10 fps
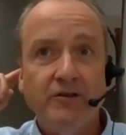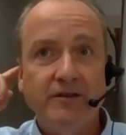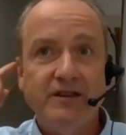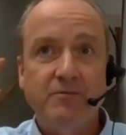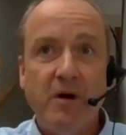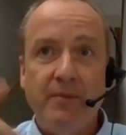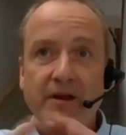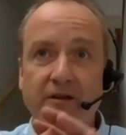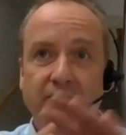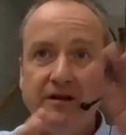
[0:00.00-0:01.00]
So this might be
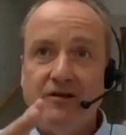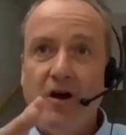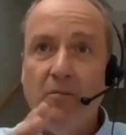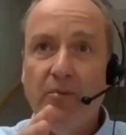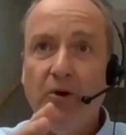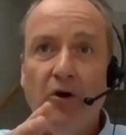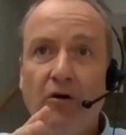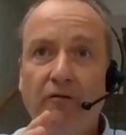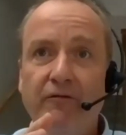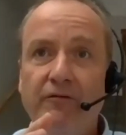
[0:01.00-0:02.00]
another
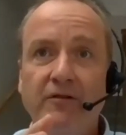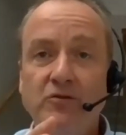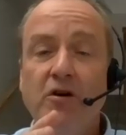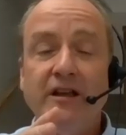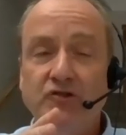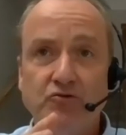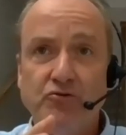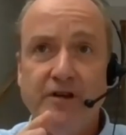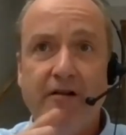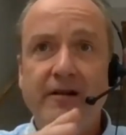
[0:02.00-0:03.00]
example of, quite
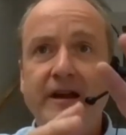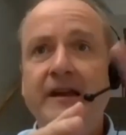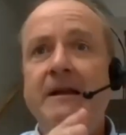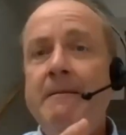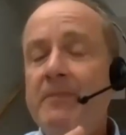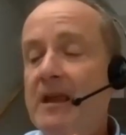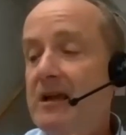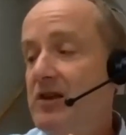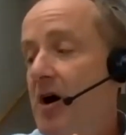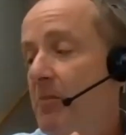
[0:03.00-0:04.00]
extraordinary
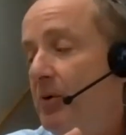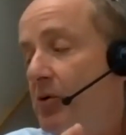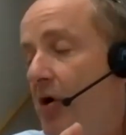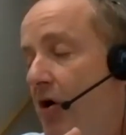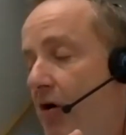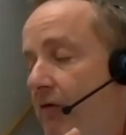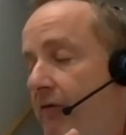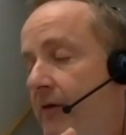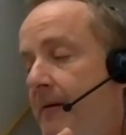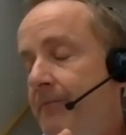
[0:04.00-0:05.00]
example
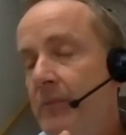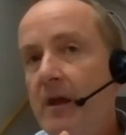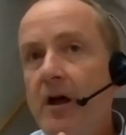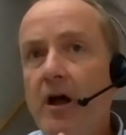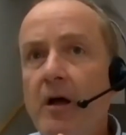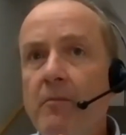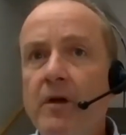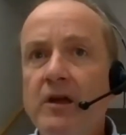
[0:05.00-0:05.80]
of